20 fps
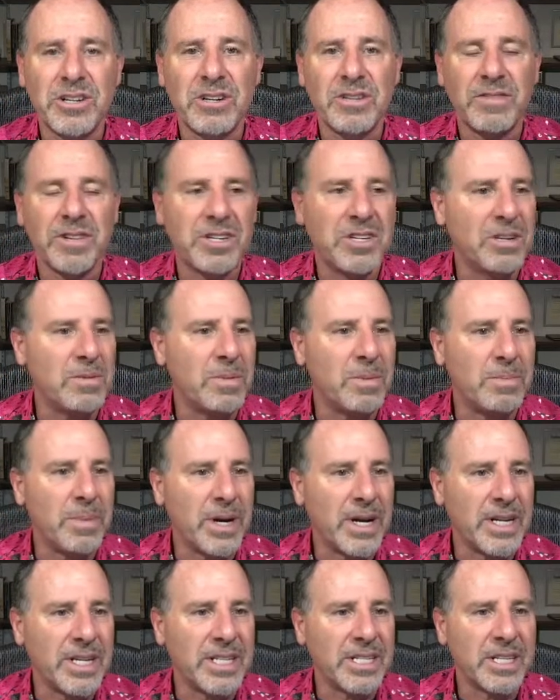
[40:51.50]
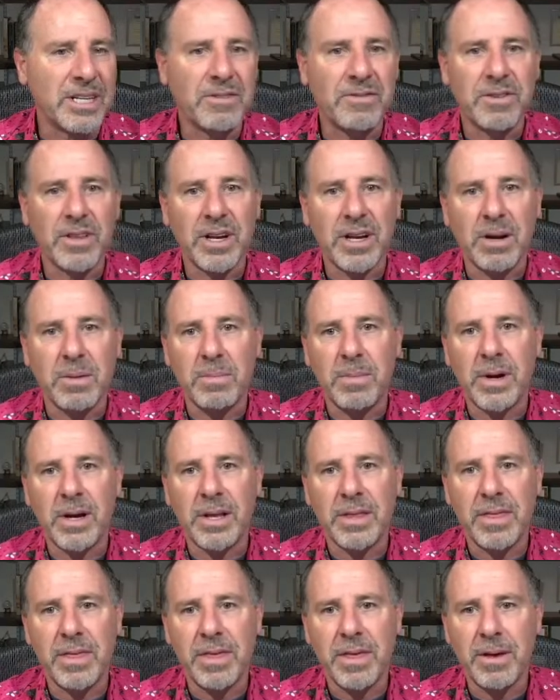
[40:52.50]
have been buying this thing for like a
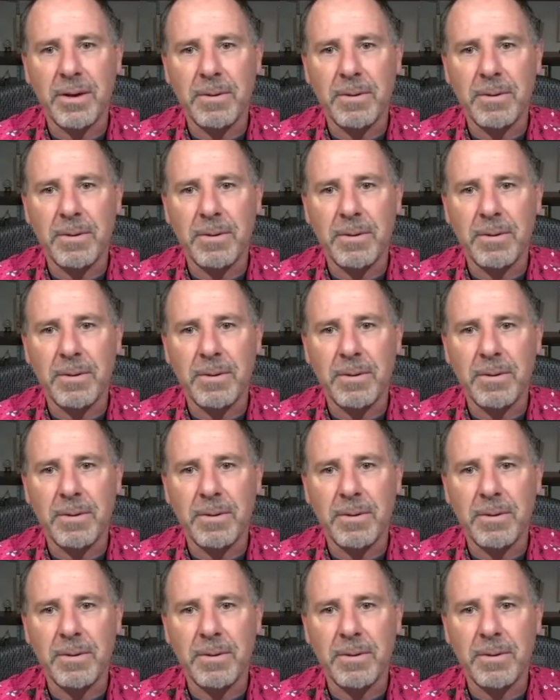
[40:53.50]
month.